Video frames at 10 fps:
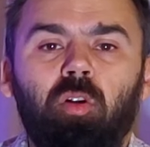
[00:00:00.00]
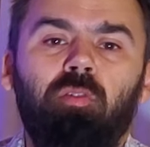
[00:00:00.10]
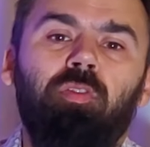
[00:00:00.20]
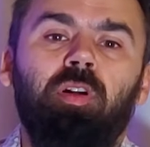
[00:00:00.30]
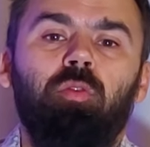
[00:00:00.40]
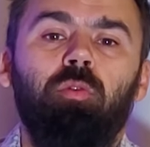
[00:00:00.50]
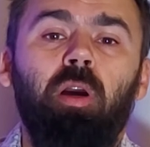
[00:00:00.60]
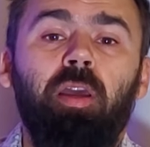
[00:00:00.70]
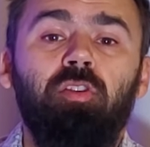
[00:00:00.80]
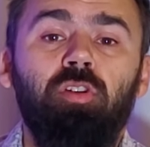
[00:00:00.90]
offer you
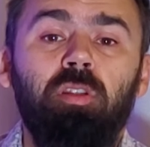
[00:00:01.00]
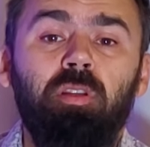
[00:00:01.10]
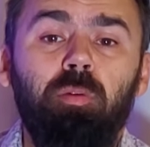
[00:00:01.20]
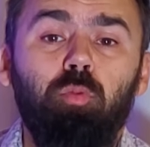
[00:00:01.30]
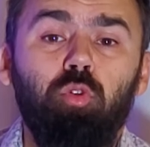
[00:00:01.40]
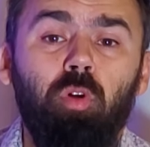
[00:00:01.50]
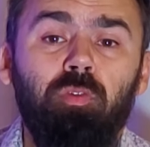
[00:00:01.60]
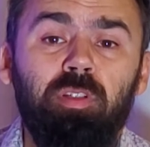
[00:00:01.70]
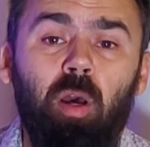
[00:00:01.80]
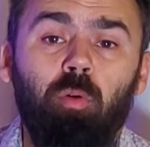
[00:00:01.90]
a gentry boost of
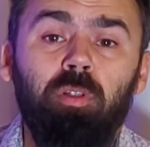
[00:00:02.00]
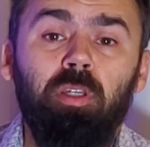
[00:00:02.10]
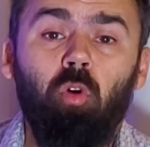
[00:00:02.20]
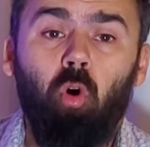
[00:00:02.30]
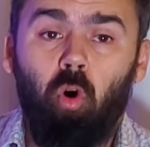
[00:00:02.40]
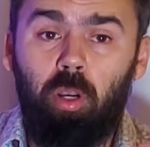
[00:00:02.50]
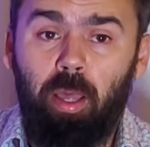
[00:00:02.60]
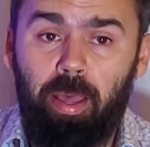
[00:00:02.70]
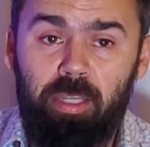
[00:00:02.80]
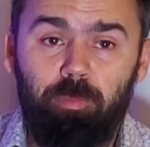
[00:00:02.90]
sound in all
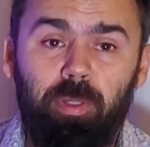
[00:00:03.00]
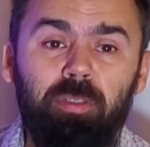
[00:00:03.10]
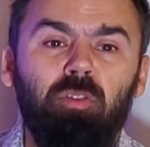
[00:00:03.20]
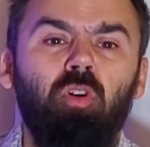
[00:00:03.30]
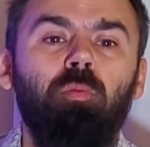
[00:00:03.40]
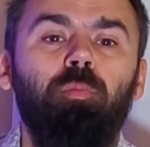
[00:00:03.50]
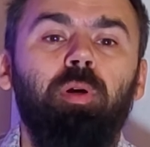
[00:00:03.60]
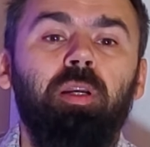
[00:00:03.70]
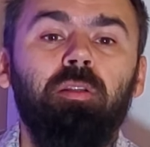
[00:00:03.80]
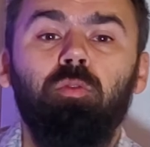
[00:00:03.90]
aspects
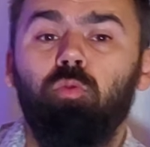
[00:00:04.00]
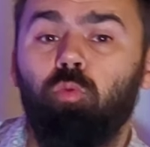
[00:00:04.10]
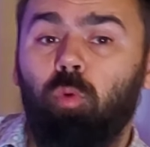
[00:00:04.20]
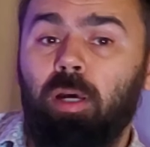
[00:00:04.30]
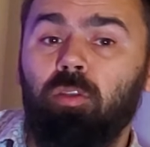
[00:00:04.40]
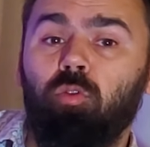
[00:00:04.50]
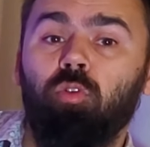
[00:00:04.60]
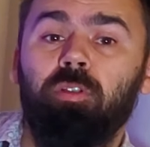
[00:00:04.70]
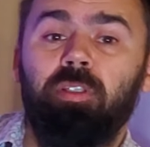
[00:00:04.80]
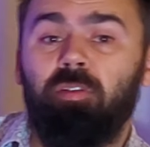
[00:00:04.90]
compared to what
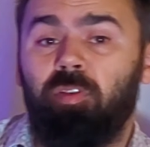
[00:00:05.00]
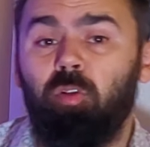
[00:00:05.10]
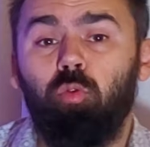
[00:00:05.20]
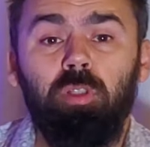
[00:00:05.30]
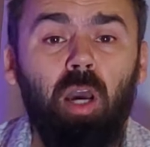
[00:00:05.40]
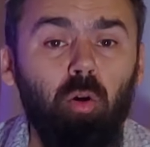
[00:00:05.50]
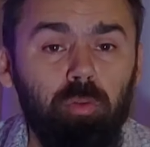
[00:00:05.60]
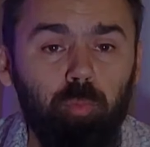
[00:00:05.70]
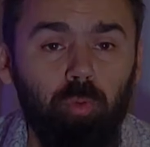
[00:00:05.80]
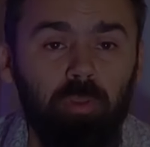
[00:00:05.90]
your T V could
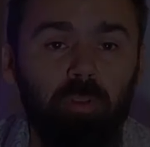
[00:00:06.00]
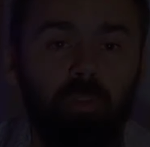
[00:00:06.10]
output.